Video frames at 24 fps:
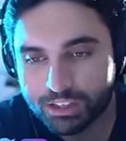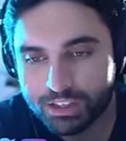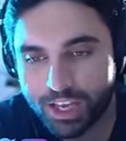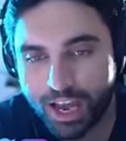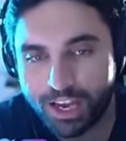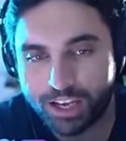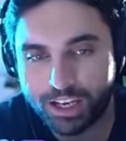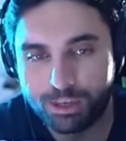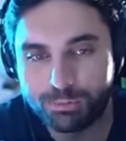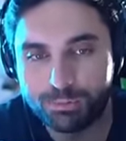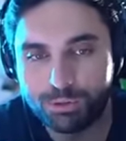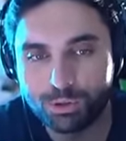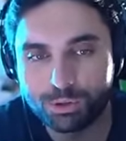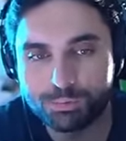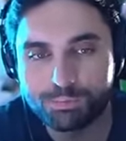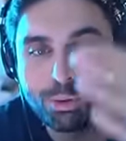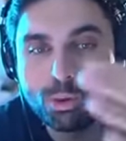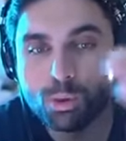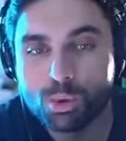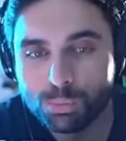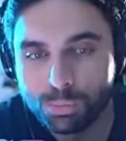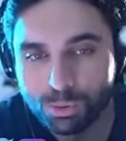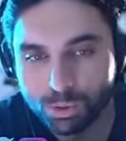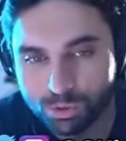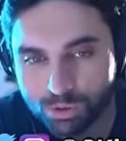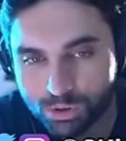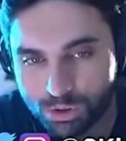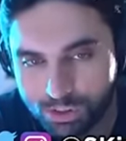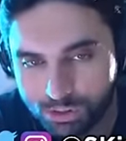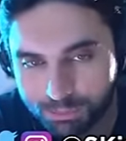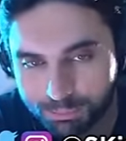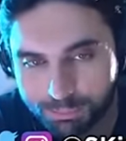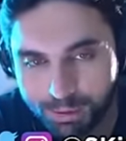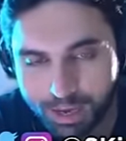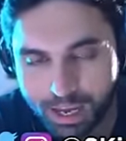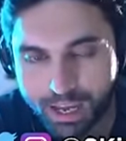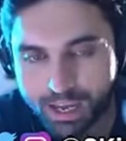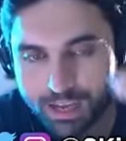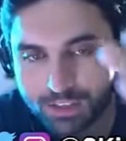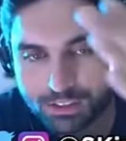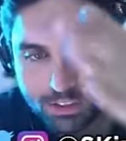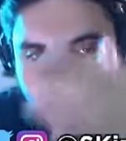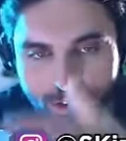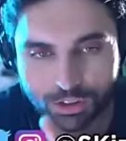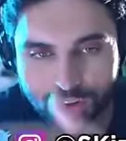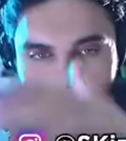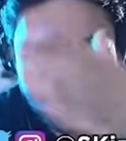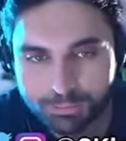that game look poo poo
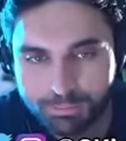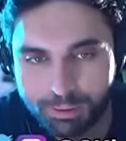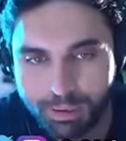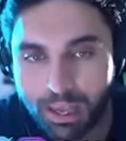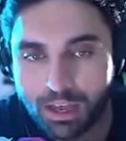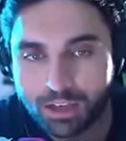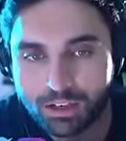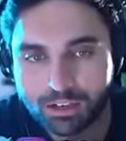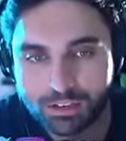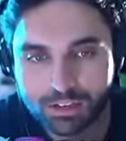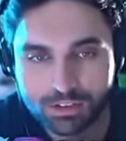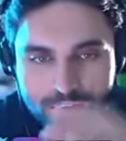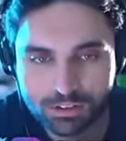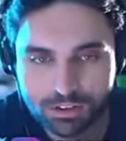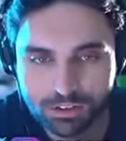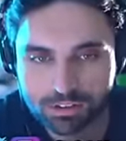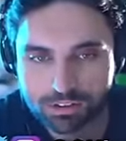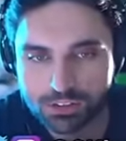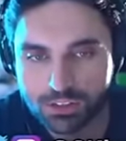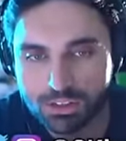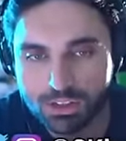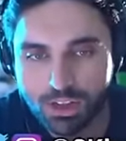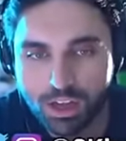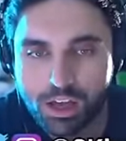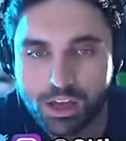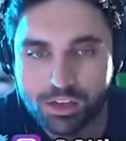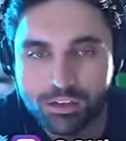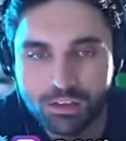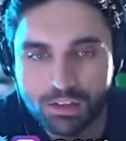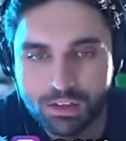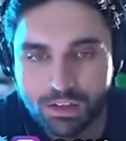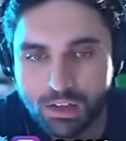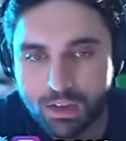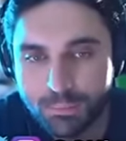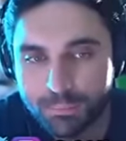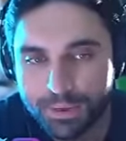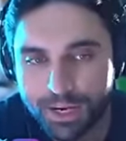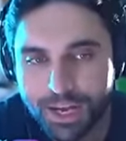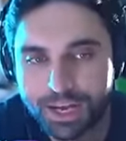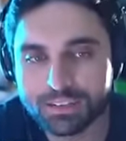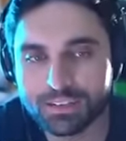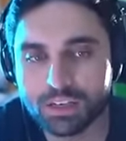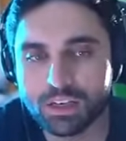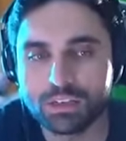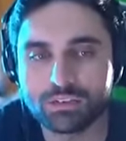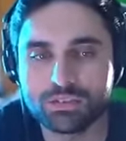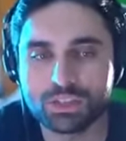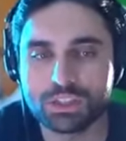bad good banger this and that but at
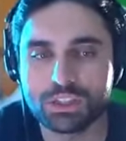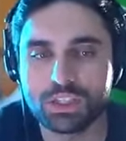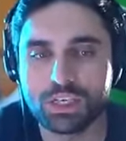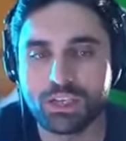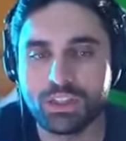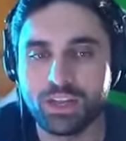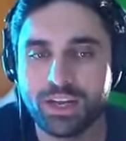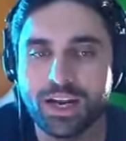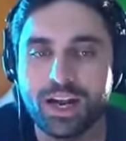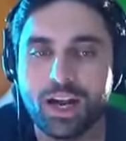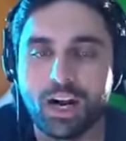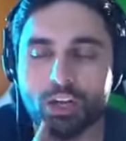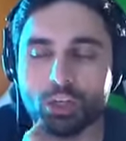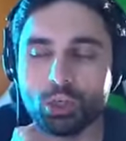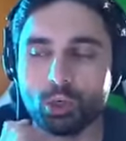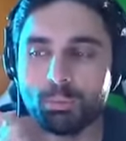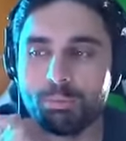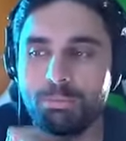the end of the day like are you